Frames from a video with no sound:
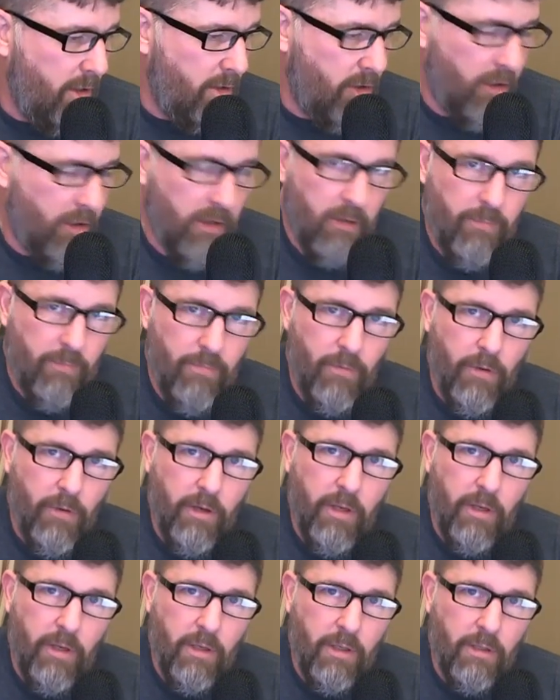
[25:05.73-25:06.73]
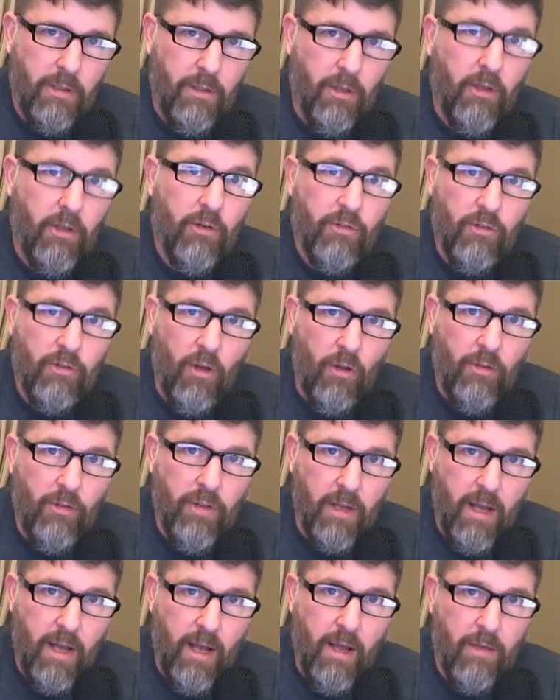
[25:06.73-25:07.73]
Look at a salt
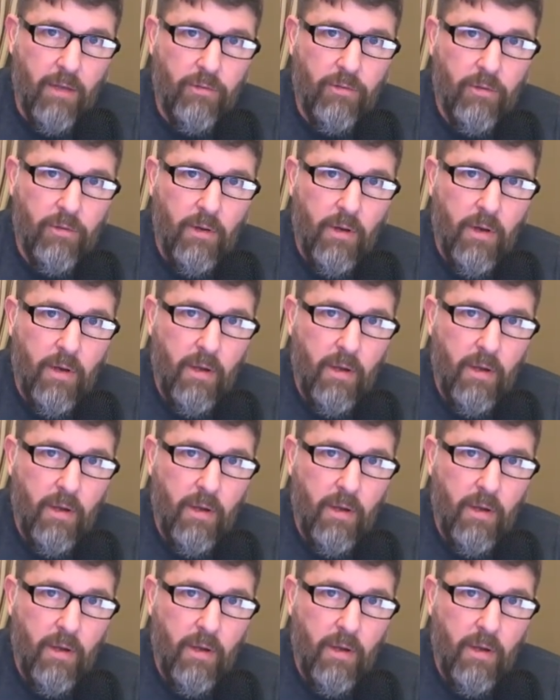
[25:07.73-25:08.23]
that has